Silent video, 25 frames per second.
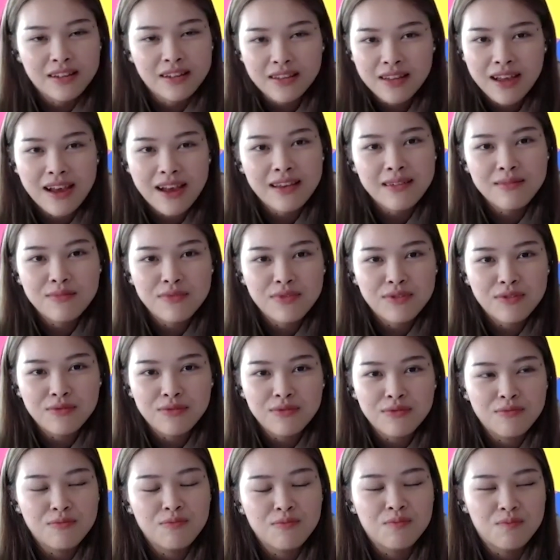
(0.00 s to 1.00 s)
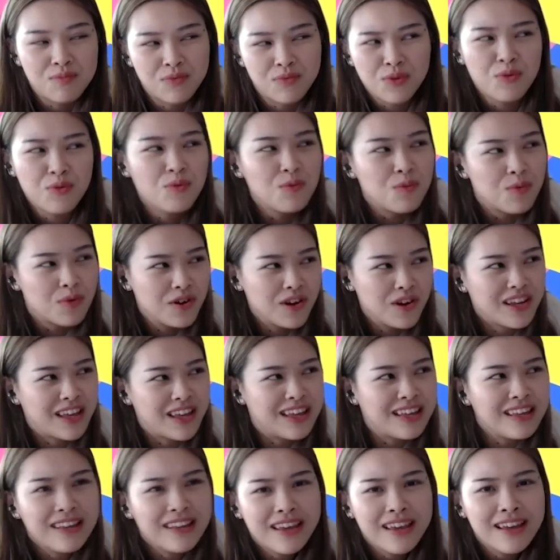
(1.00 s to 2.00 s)
time to work
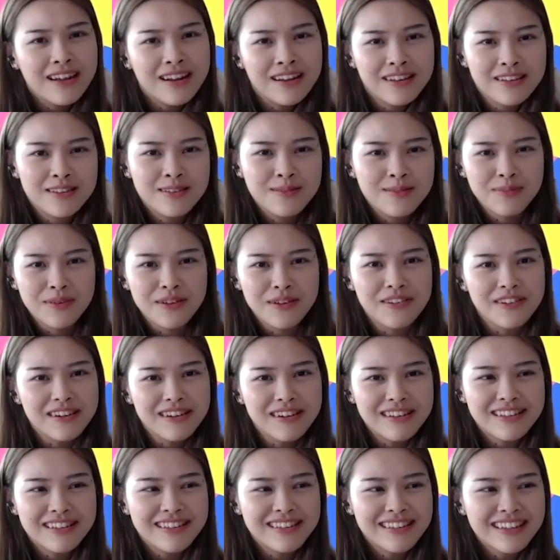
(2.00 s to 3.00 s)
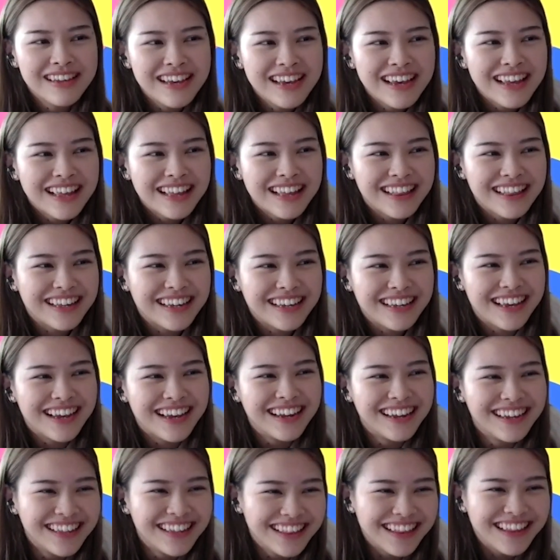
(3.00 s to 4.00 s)
and gain experience like
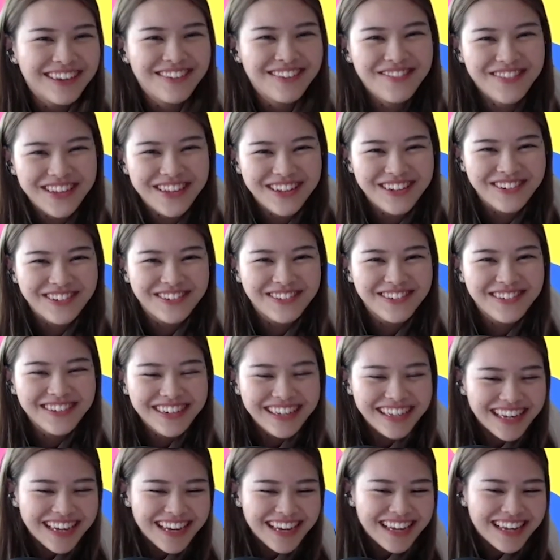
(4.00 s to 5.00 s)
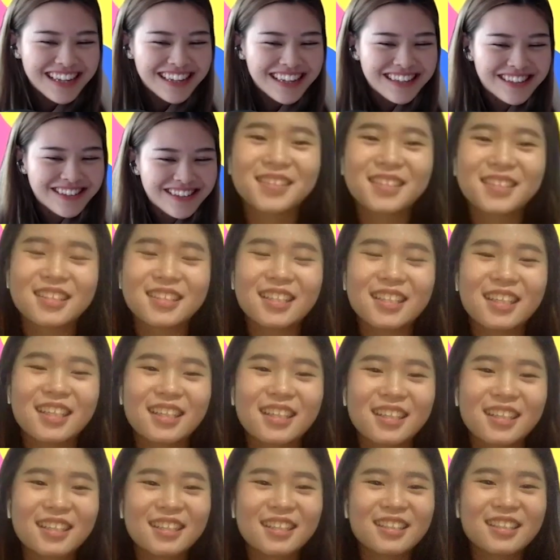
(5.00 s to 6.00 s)
like we do. So
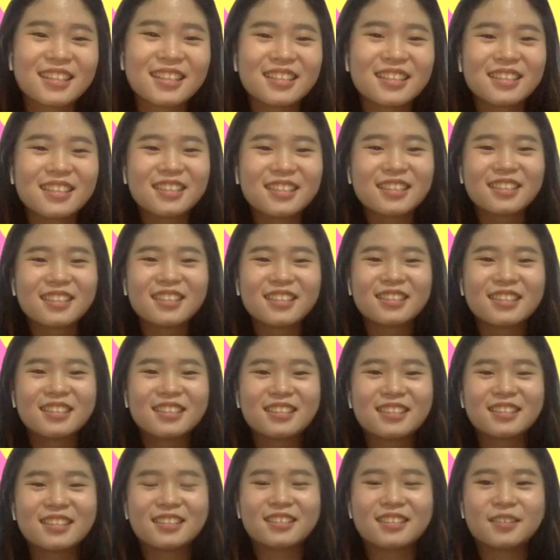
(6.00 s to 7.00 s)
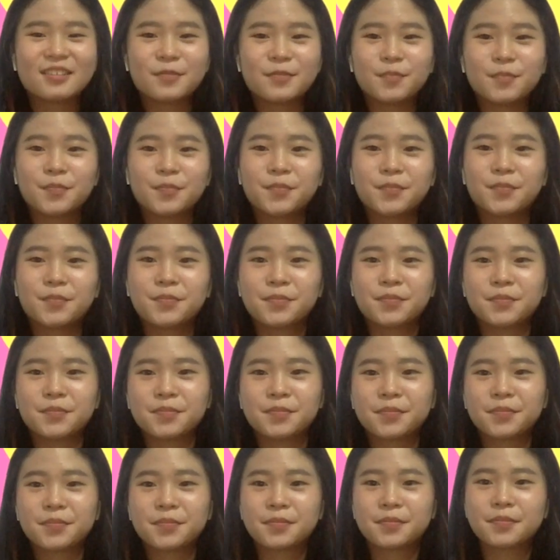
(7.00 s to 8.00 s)
you can't just take a year
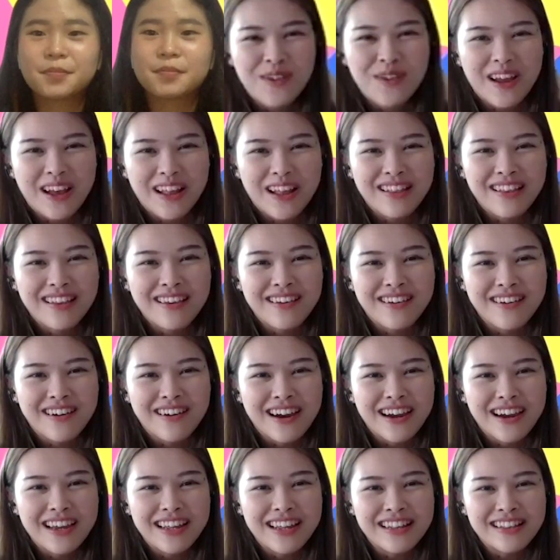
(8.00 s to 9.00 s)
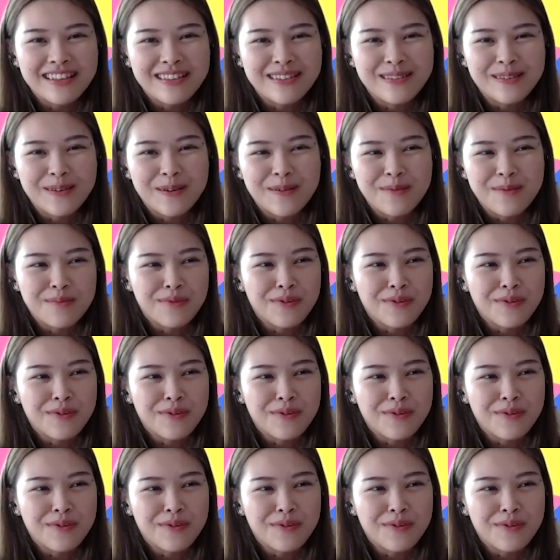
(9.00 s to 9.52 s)
off and do nothing, right, in Singapore.